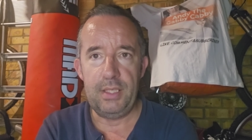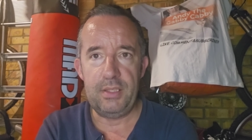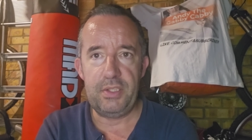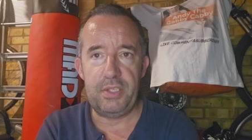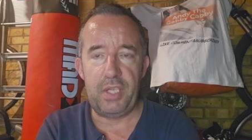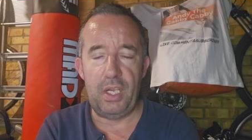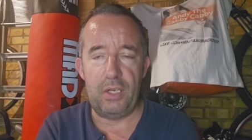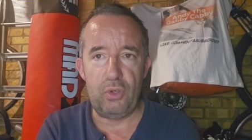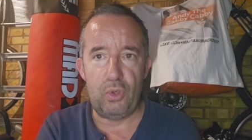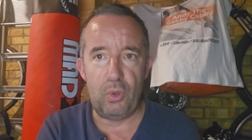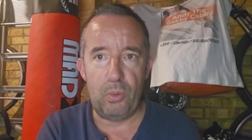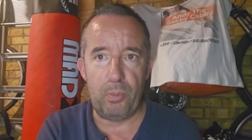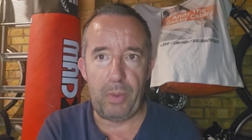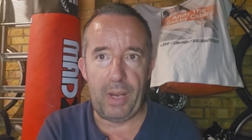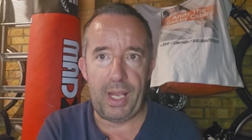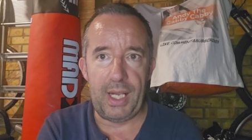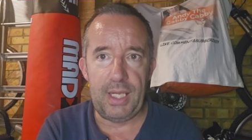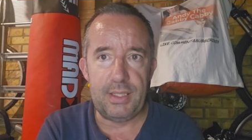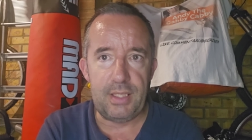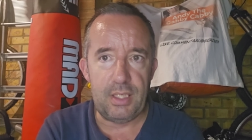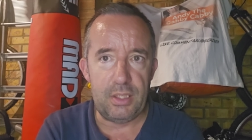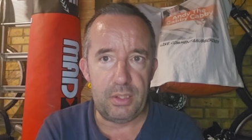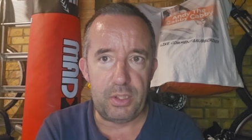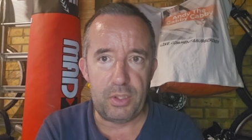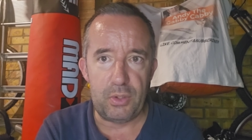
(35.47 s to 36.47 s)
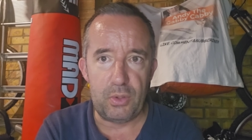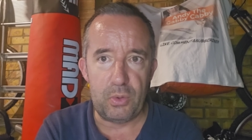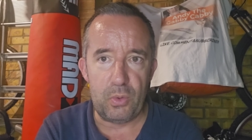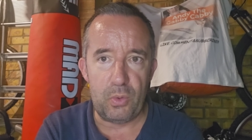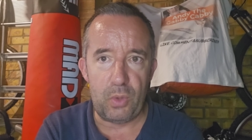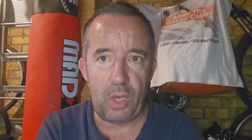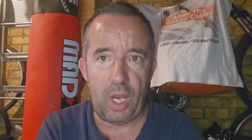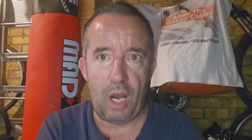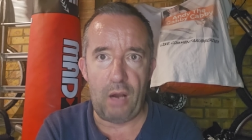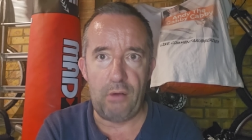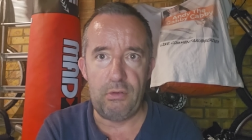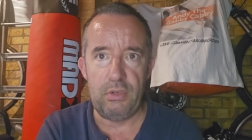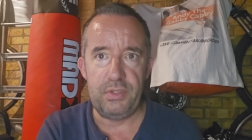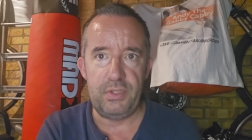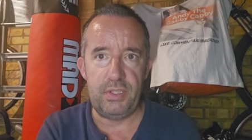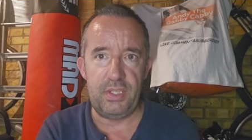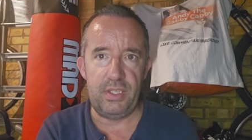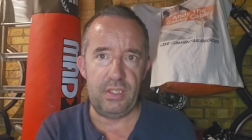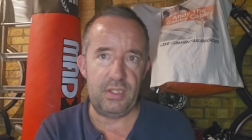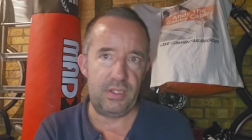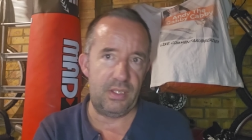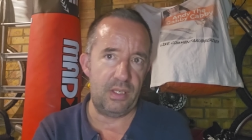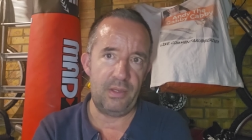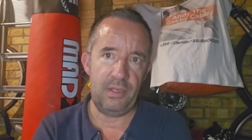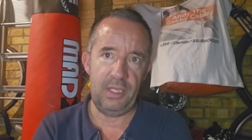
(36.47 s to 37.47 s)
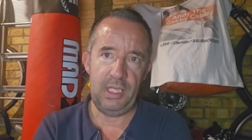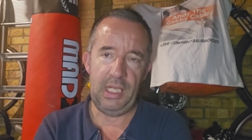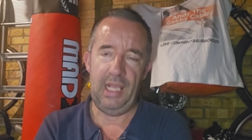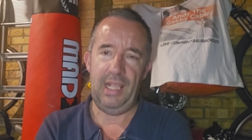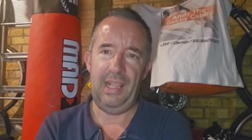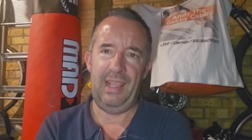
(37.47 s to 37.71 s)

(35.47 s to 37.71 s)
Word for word: central bank digital currencies.